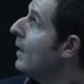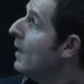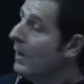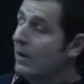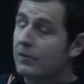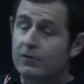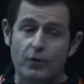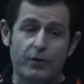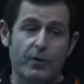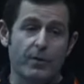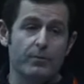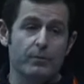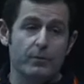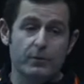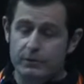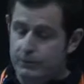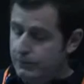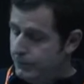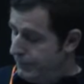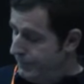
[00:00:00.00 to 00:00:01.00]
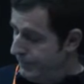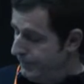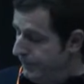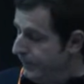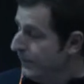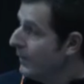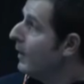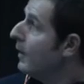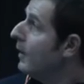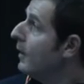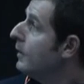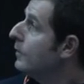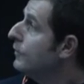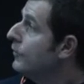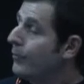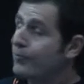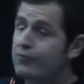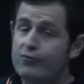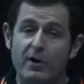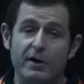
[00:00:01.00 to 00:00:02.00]
So the
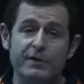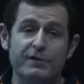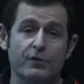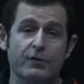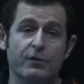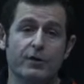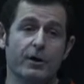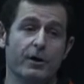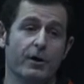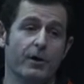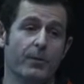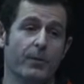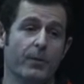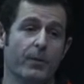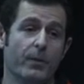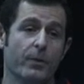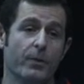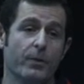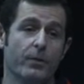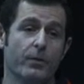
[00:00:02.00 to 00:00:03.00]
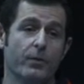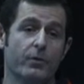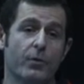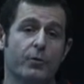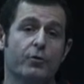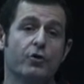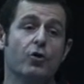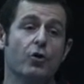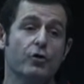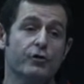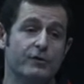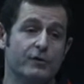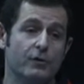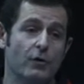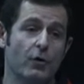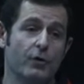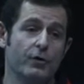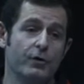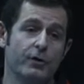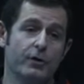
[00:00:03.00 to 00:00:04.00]
price on the cost
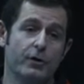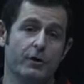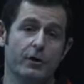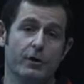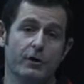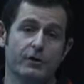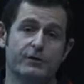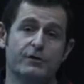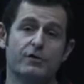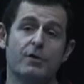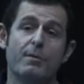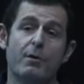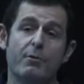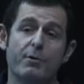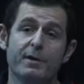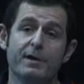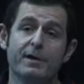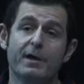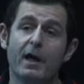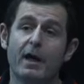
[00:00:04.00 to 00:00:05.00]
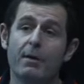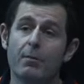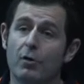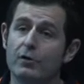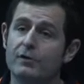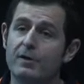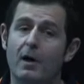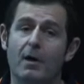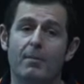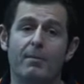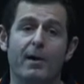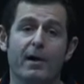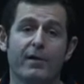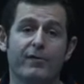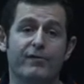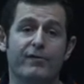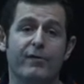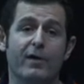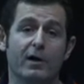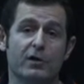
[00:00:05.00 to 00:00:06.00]
on the submarine cables are by
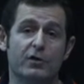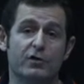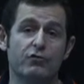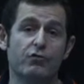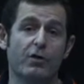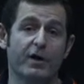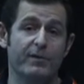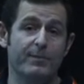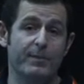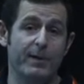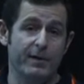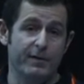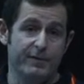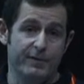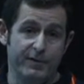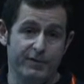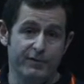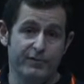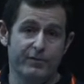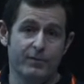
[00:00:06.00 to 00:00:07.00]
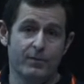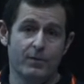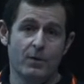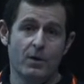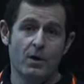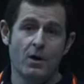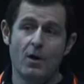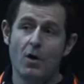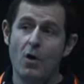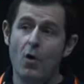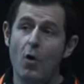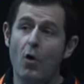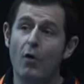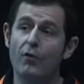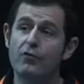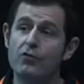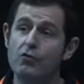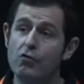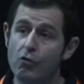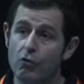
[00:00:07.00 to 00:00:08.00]
far too expensive.
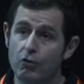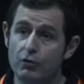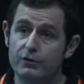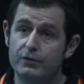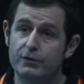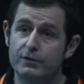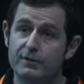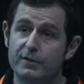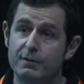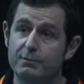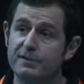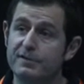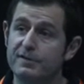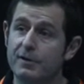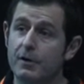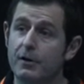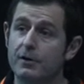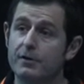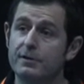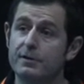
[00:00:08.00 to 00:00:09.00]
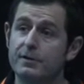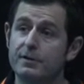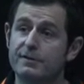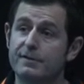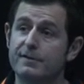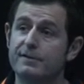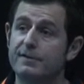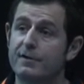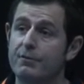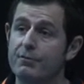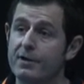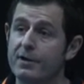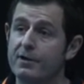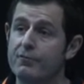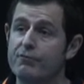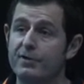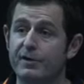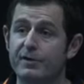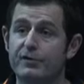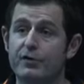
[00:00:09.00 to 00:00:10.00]
Of course, there is a necessary
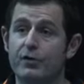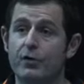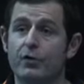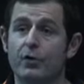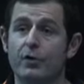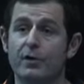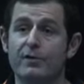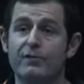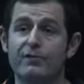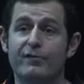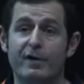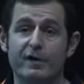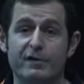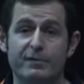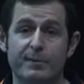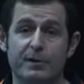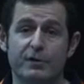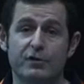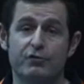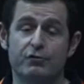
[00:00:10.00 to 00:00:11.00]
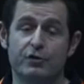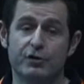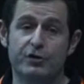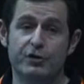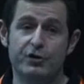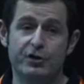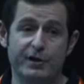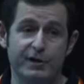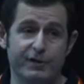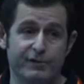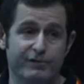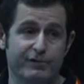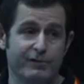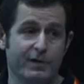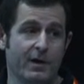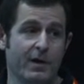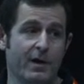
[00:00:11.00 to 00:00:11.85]
return on investment to achieve,